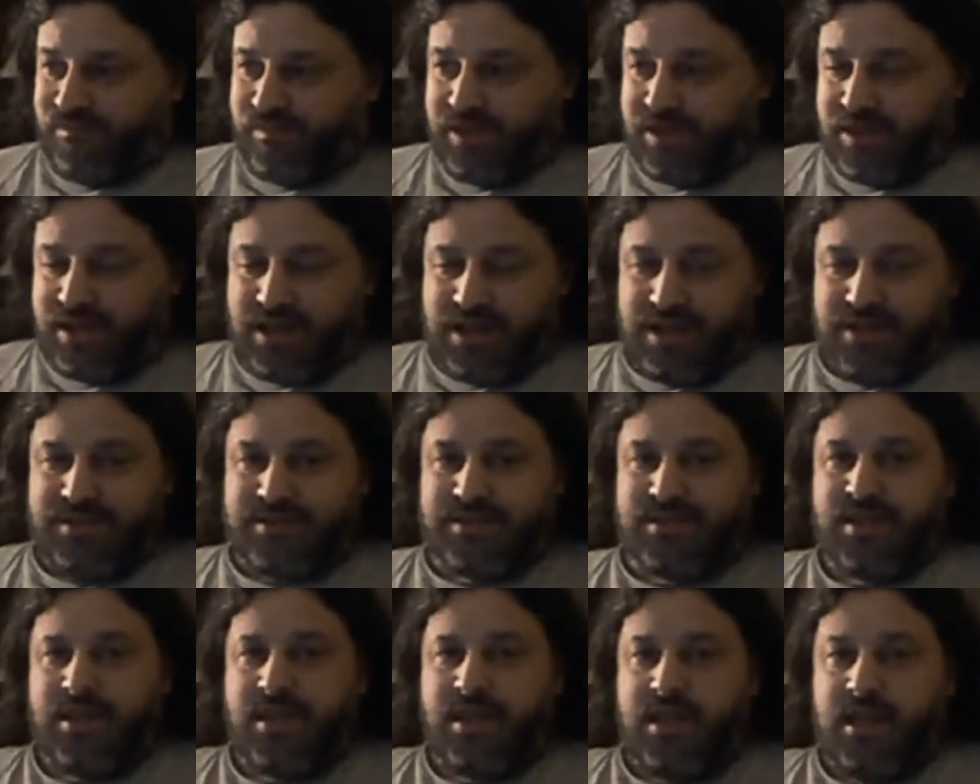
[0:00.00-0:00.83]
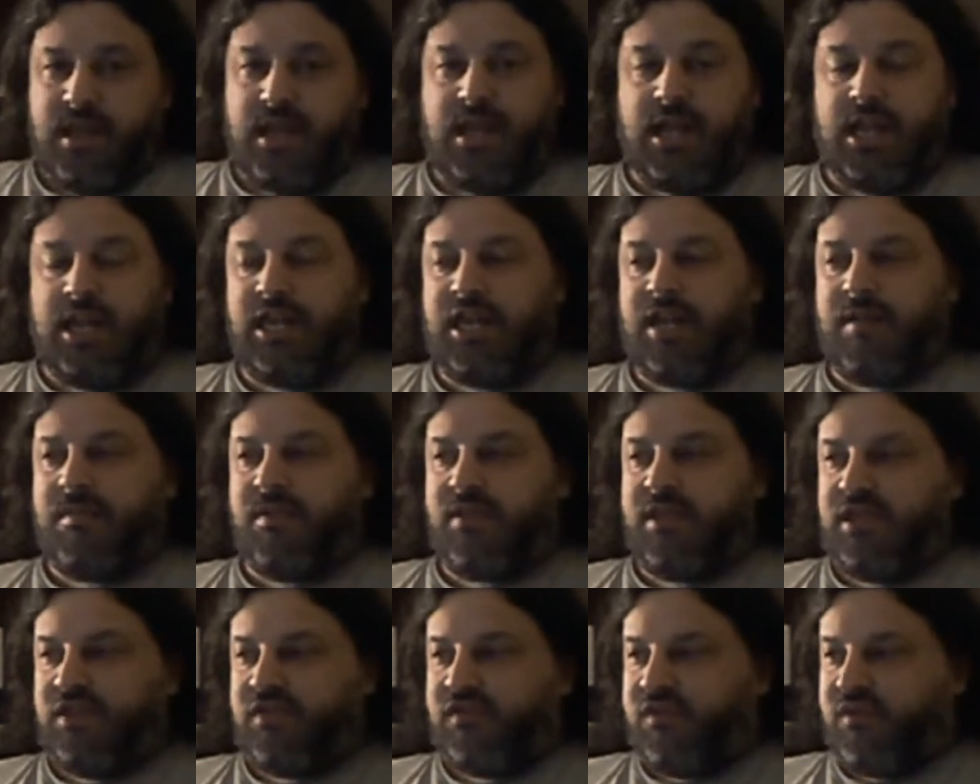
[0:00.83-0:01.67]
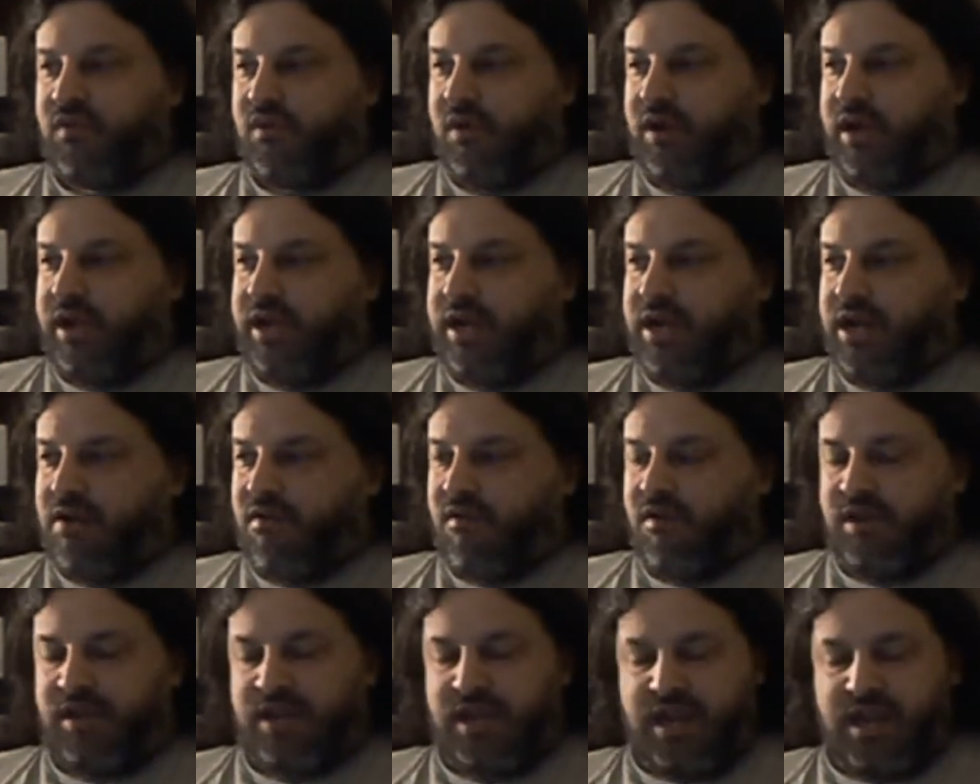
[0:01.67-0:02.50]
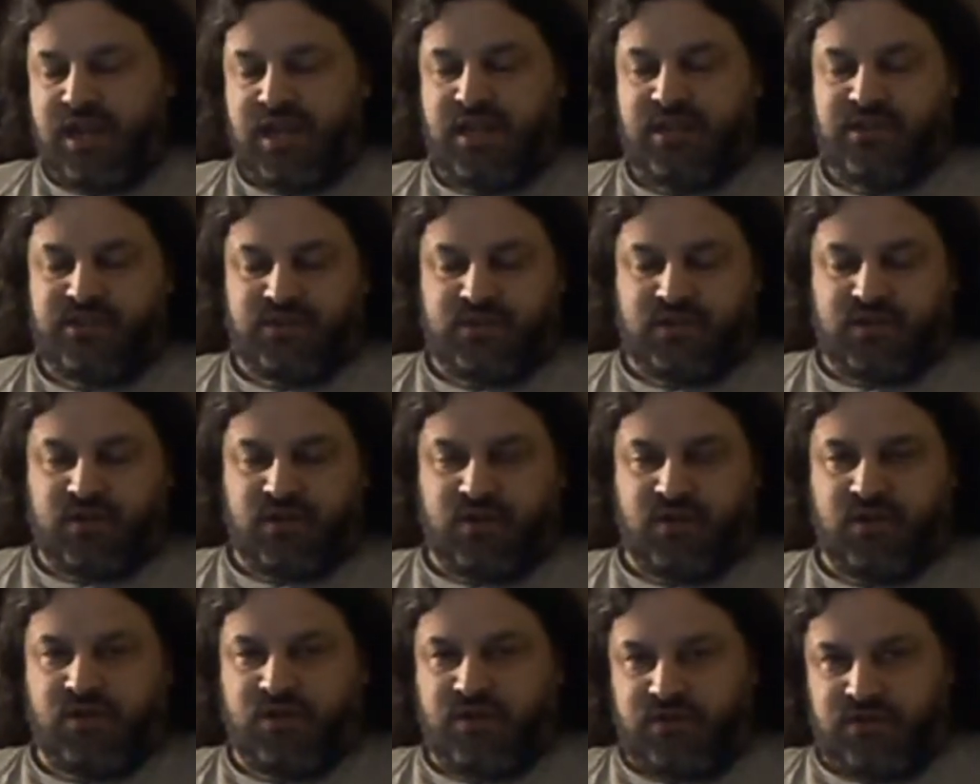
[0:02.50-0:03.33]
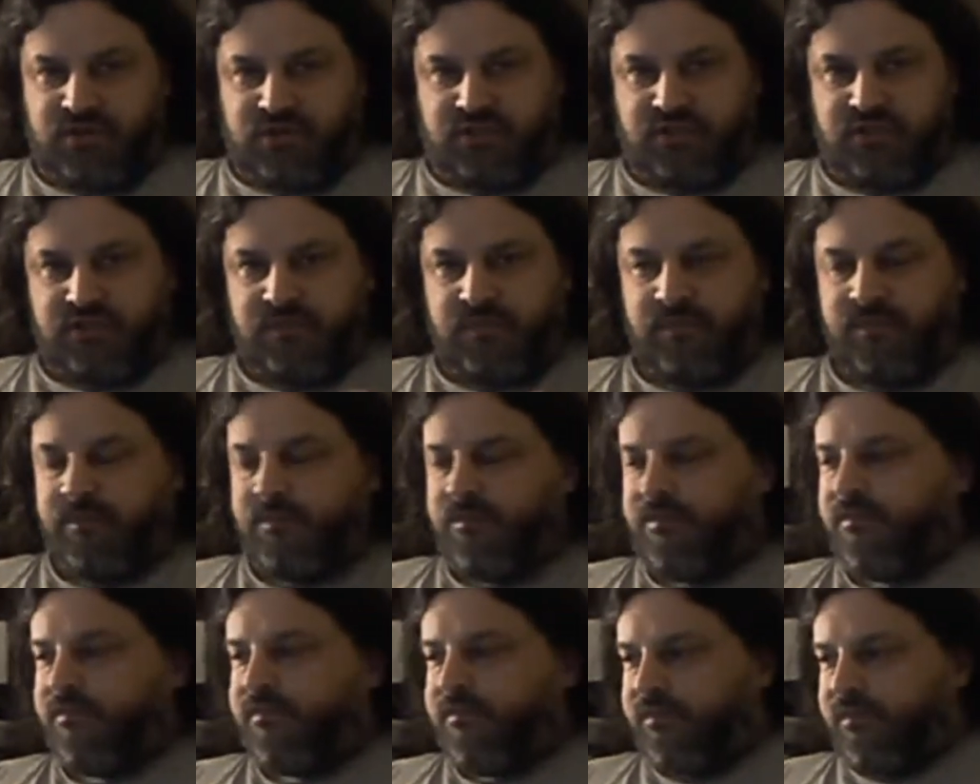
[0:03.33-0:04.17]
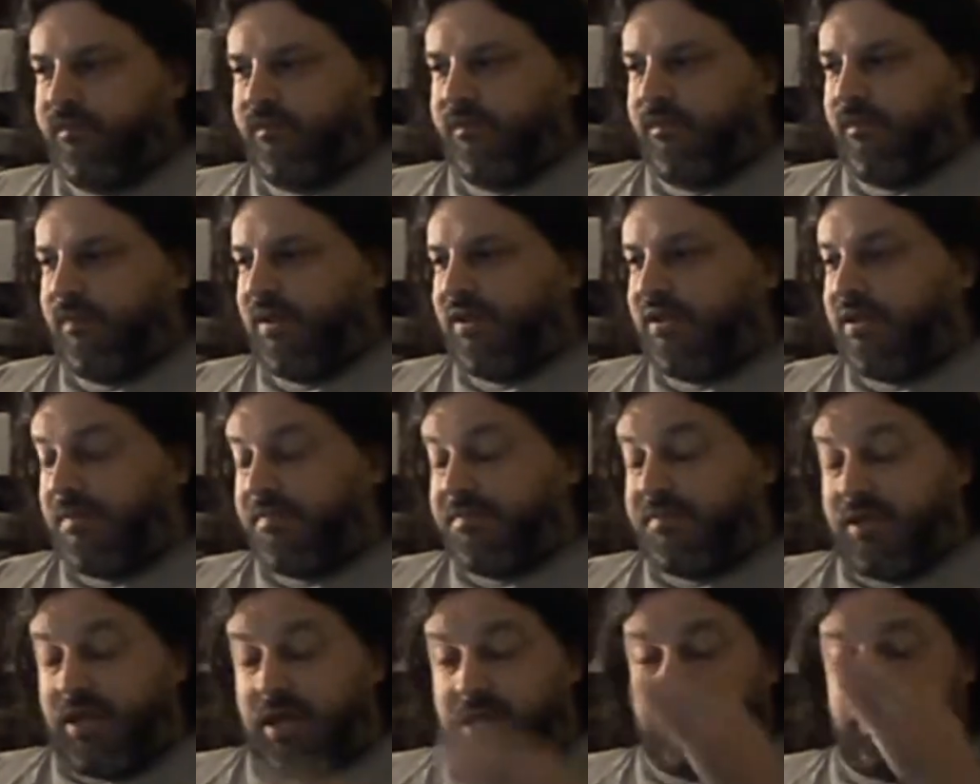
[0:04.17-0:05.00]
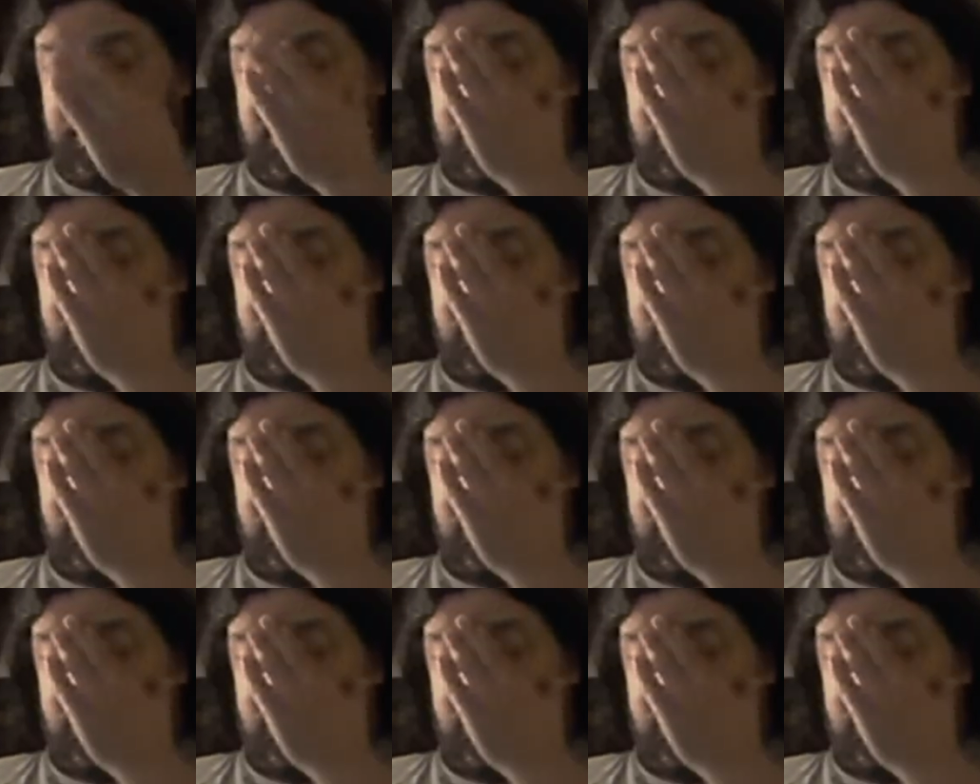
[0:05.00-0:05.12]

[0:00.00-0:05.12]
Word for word: because a number of these forty-eight hour days occurs sometimes